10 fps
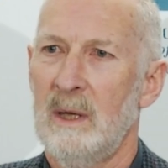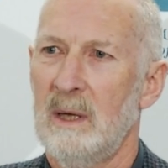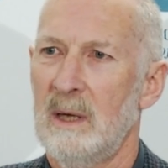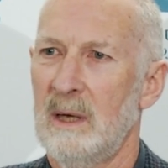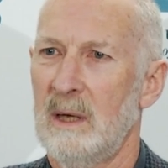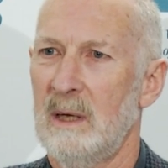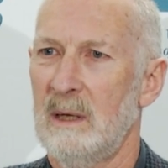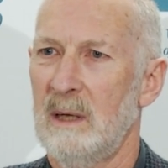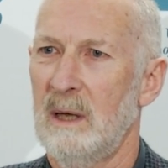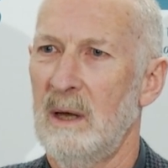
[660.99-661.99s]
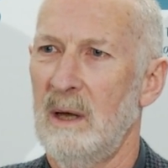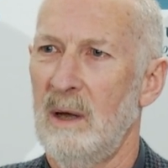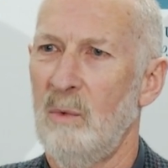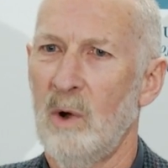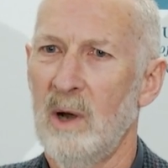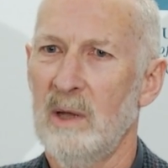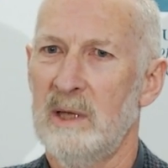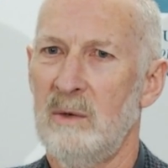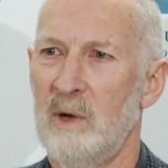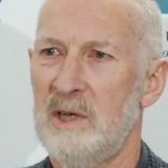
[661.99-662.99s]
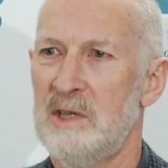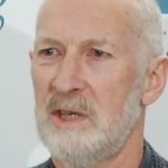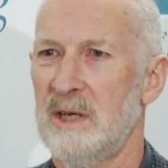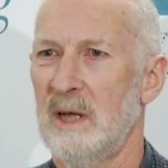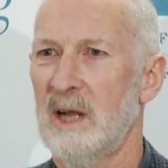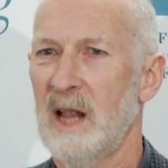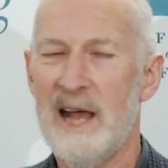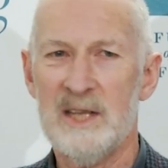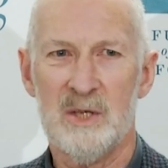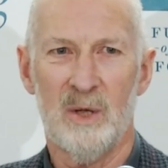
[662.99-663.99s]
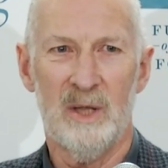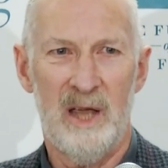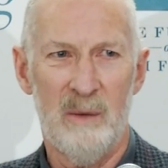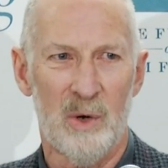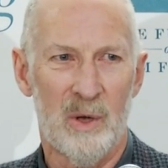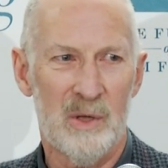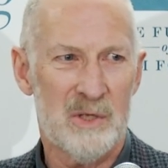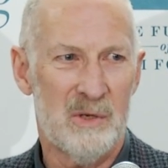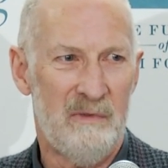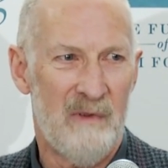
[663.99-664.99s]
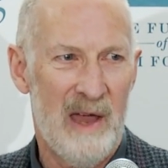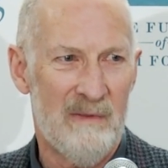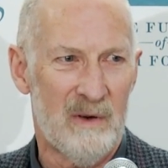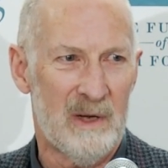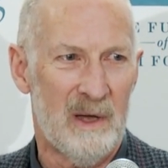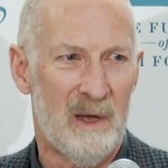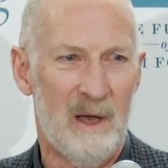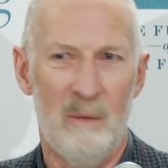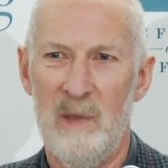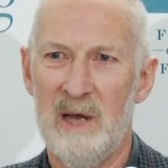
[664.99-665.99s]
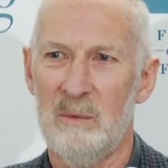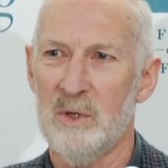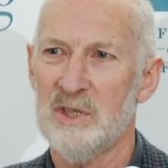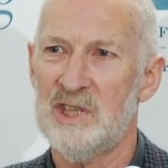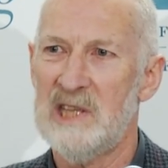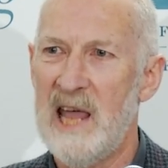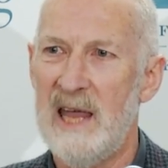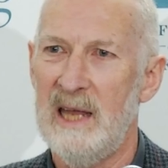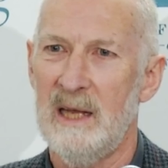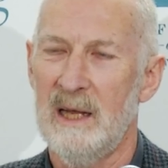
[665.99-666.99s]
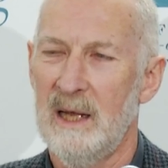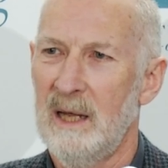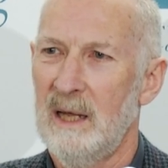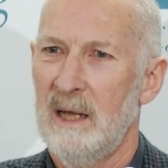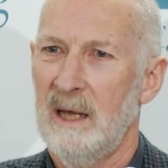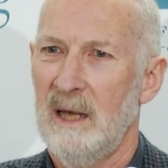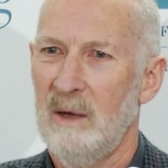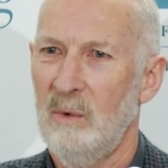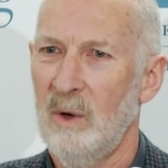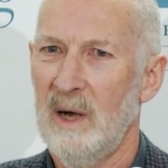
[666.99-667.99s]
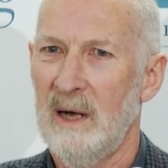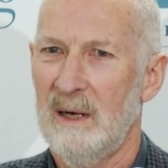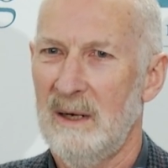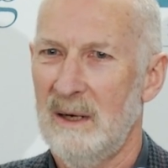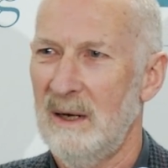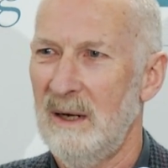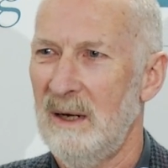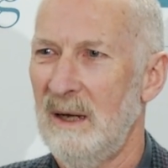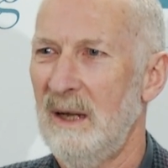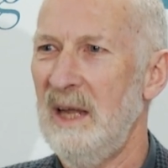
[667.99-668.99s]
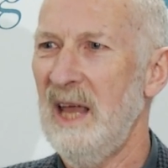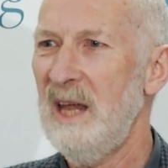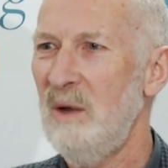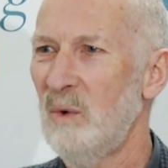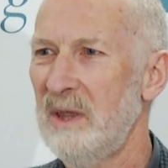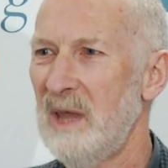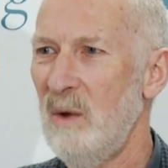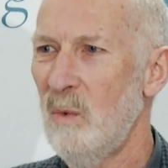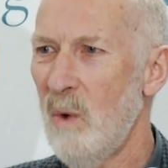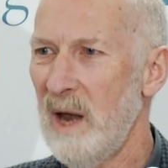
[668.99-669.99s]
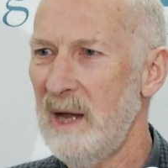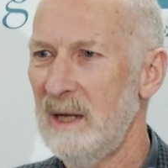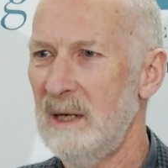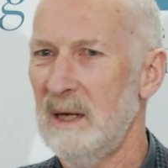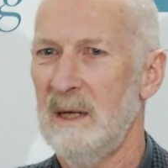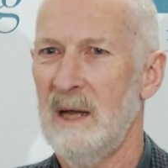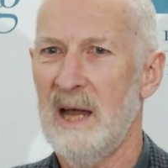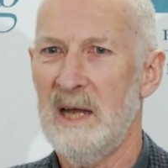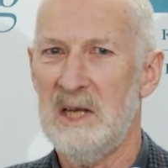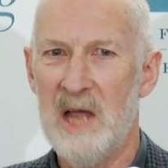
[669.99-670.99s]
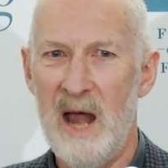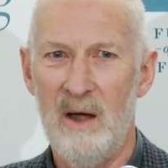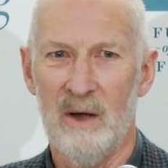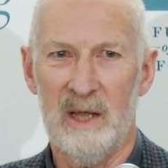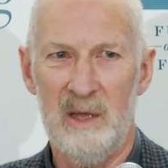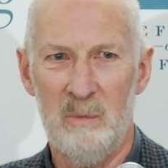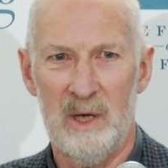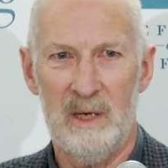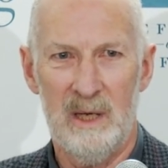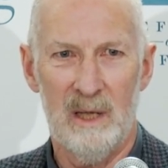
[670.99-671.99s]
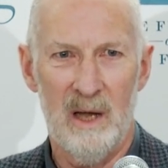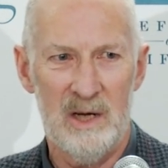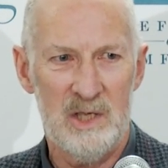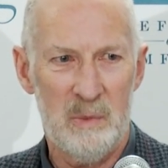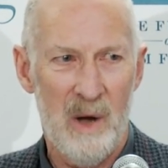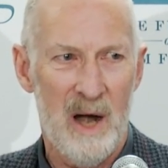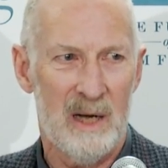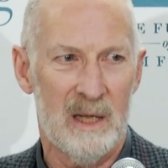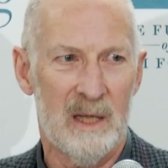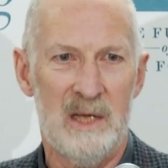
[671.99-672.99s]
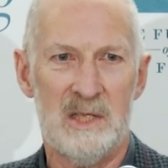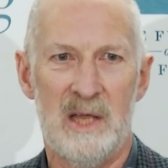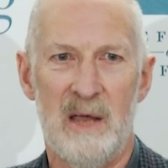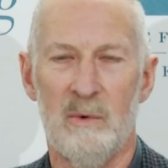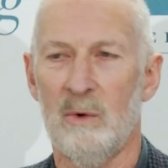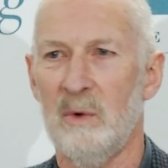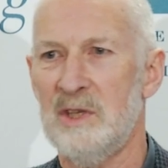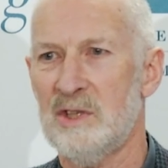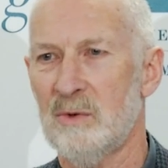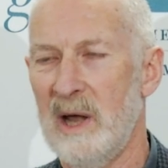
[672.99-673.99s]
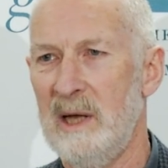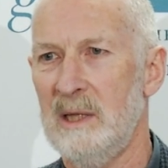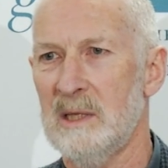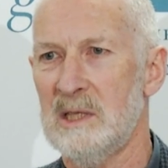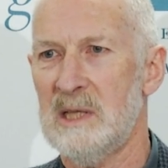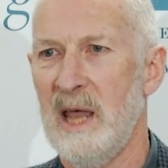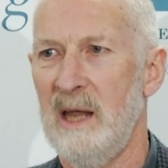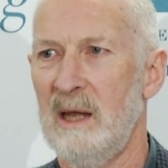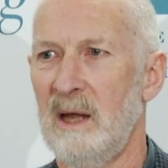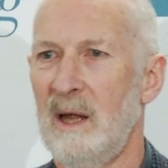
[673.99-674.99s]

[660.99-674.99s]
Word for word: uh, a world in which classical liberals who favored a, a minimal state uh, were getting what they wanted, not entirely, but in large part. At least they were restraining the state